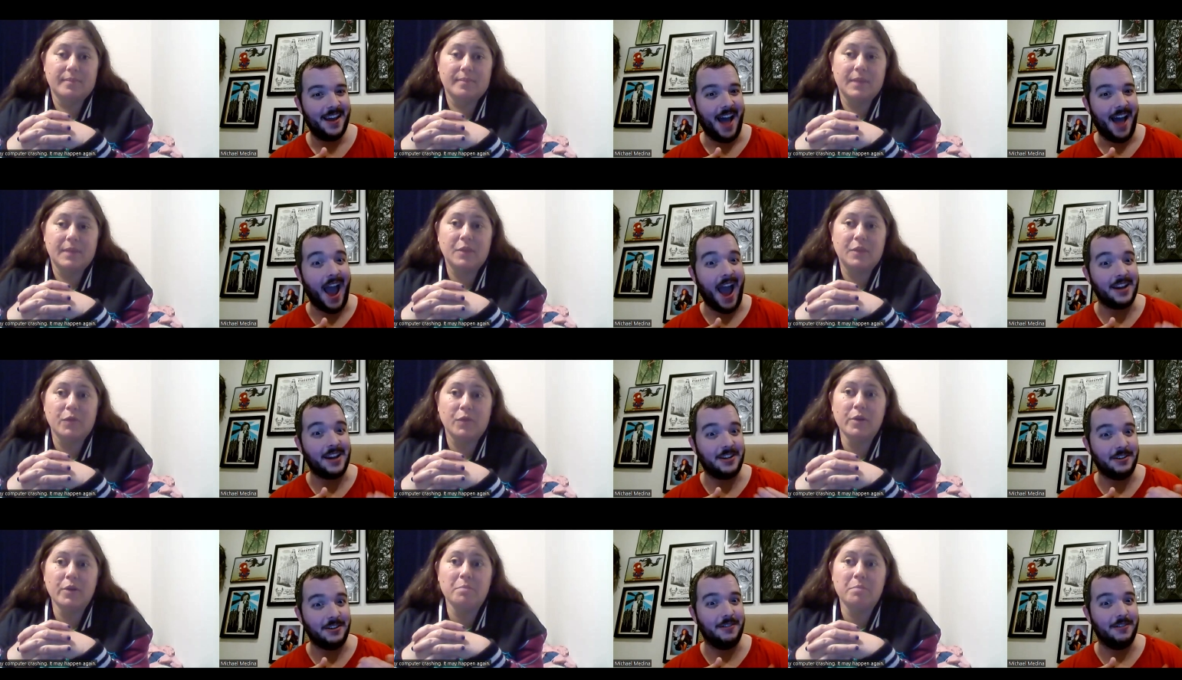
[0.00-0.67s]
Speaker 1: It's
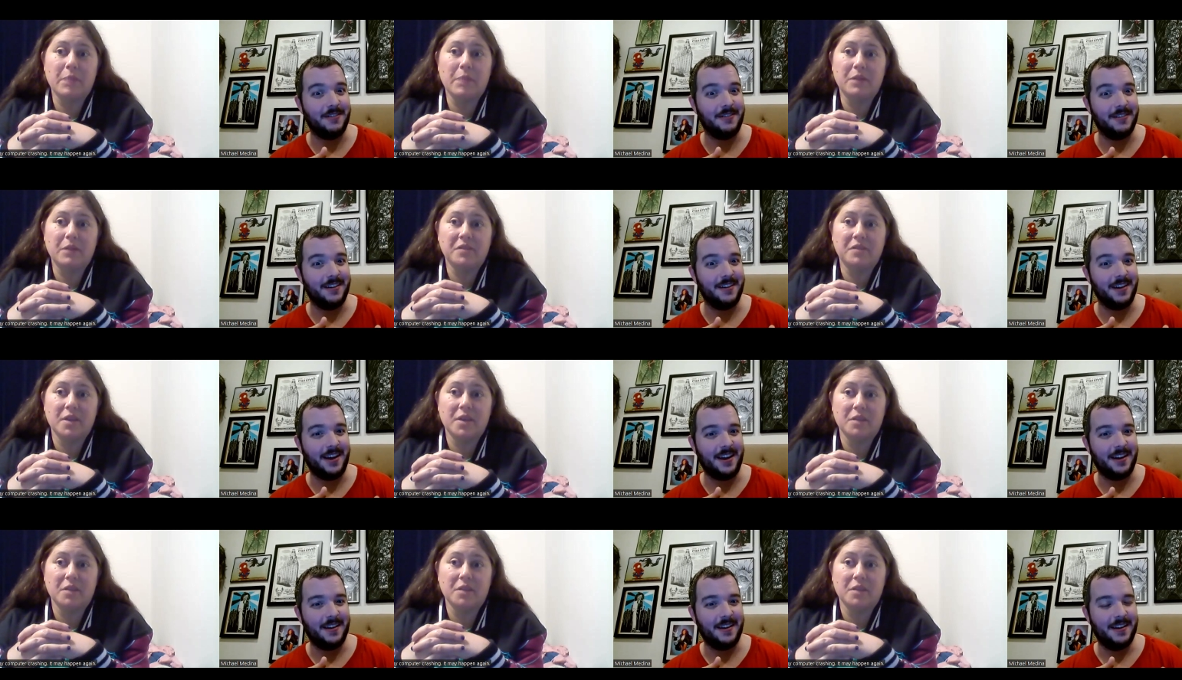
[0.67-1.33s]
very I menacing do...
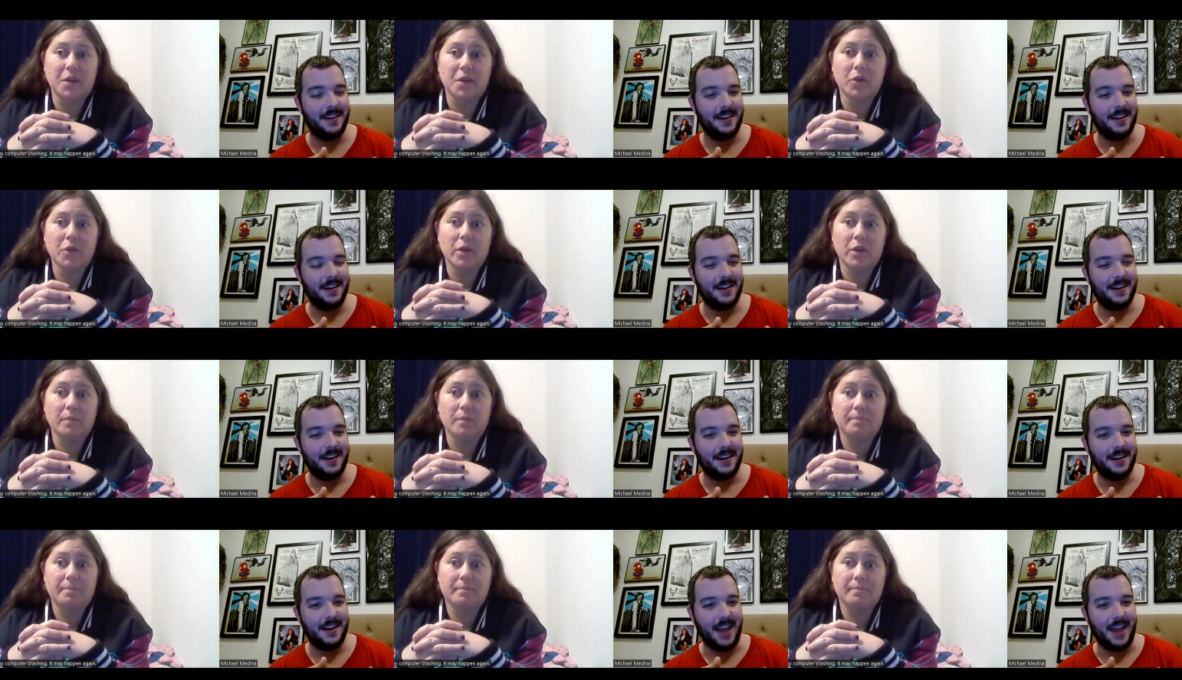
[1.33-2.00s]
and scary.
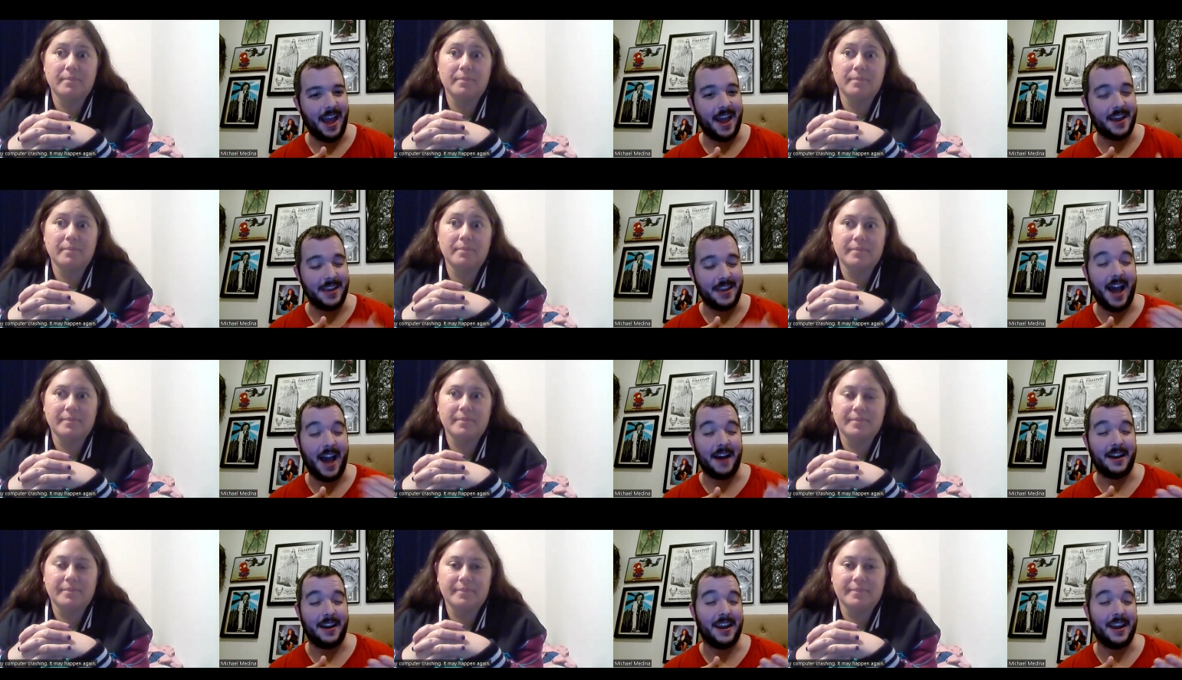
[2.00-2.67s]
Uh,
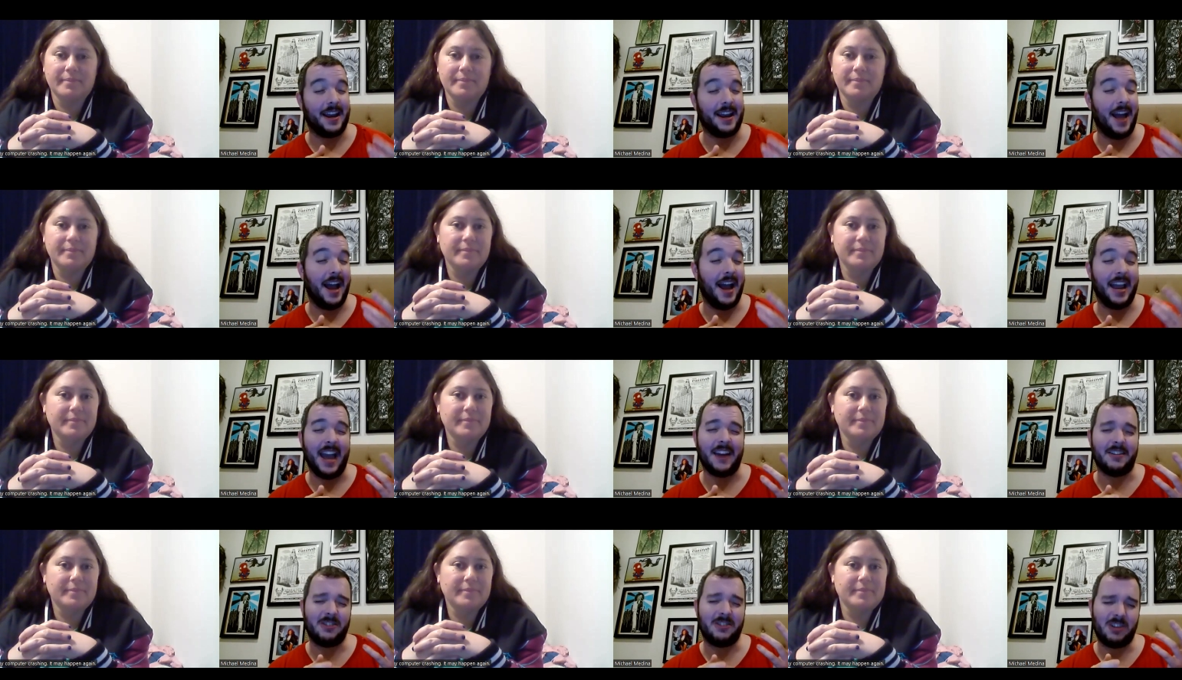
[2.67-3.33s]
yeah, and, like,
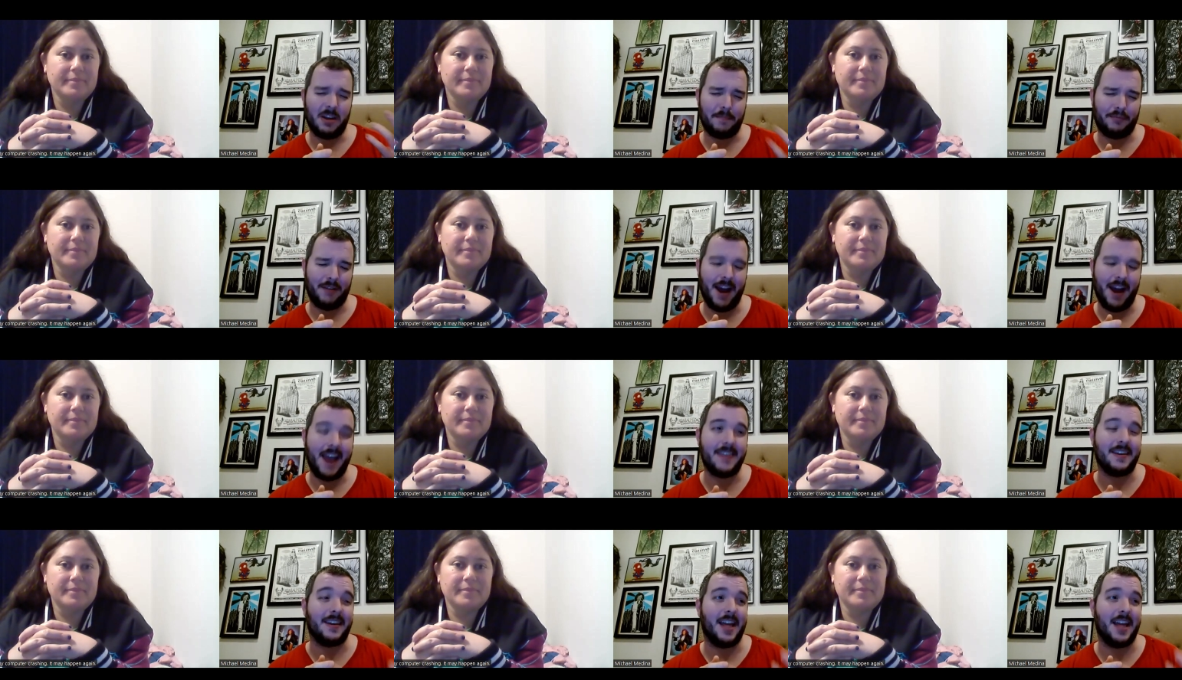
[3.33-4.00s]
again, it's
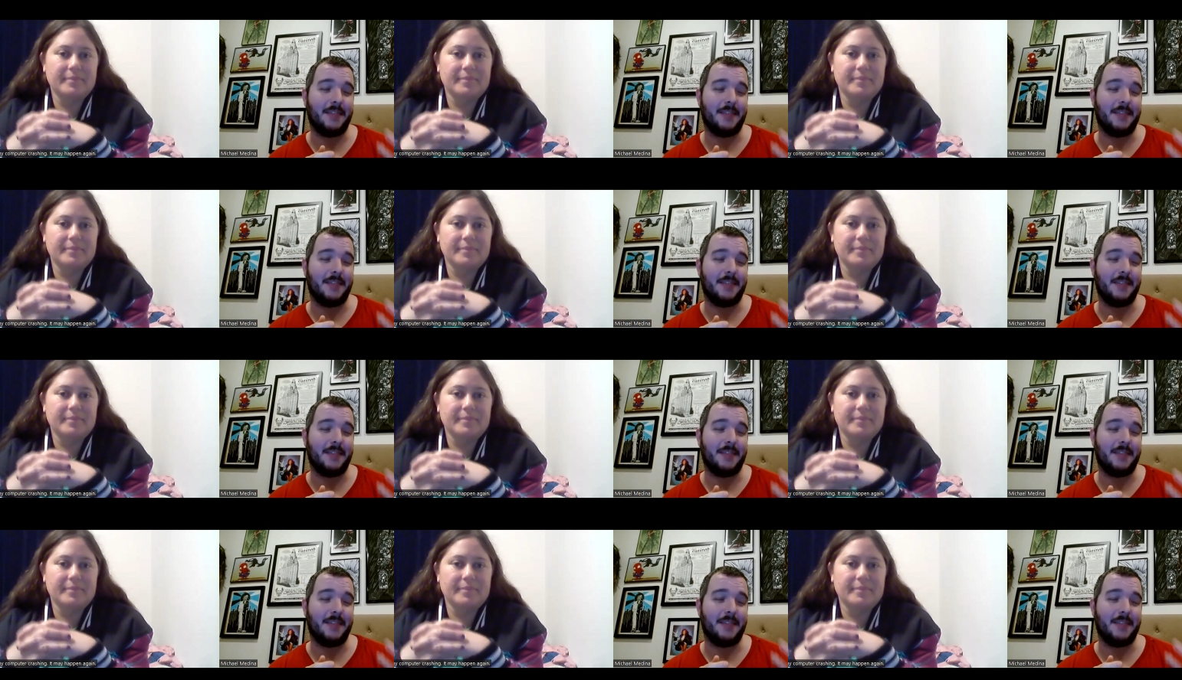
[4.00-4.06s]
surprising.